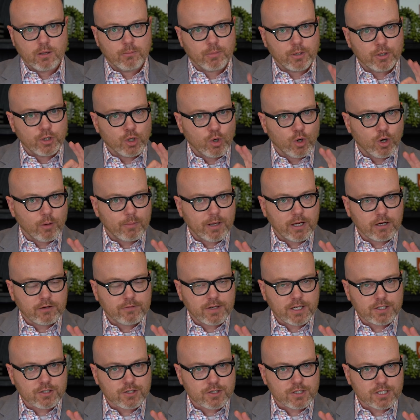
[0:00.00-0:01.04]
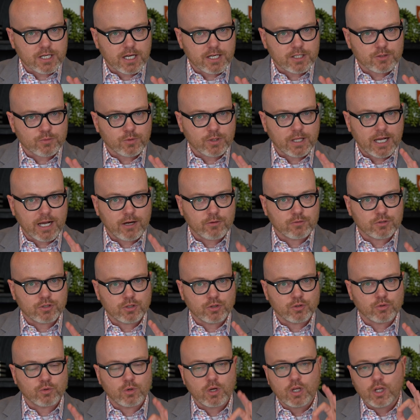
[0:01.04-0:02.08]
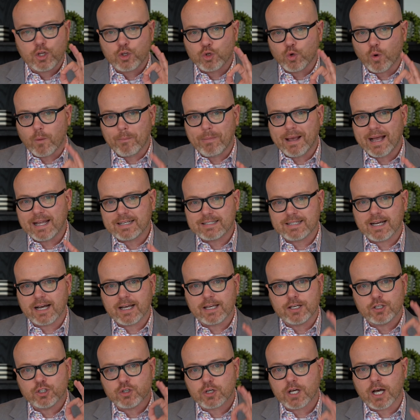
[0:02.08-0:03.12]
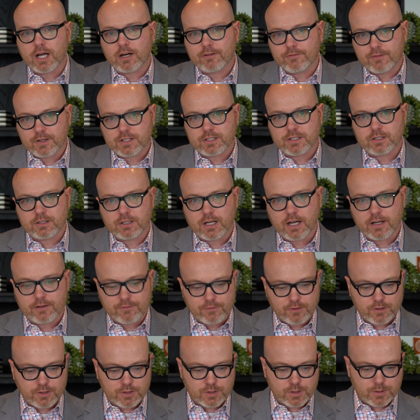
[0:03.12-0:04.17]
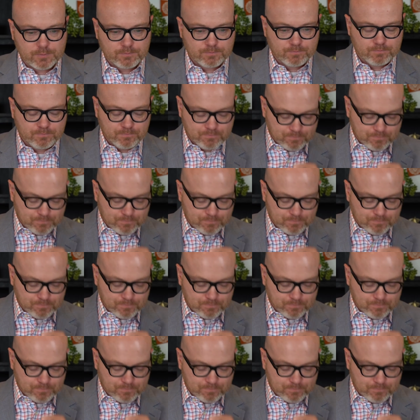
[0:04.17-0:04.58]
But no amount of exercise will outdo your bad diet. You got to fix the diet first.